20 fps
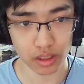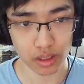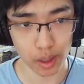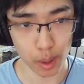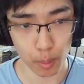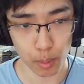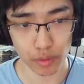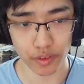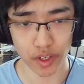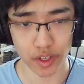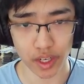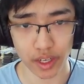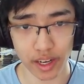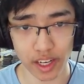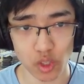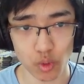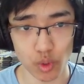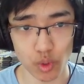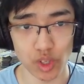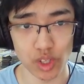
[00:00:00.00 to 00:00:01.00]
Moving on
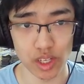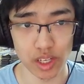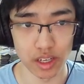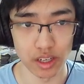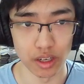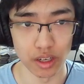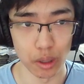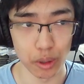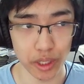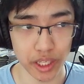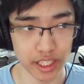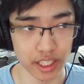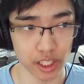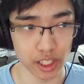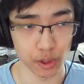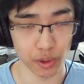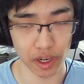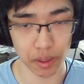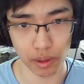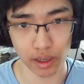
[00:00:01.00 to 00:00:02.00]
next, we see Nokia
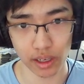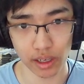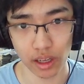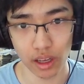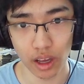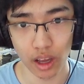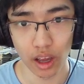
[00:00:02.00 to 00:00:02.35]
Greymon.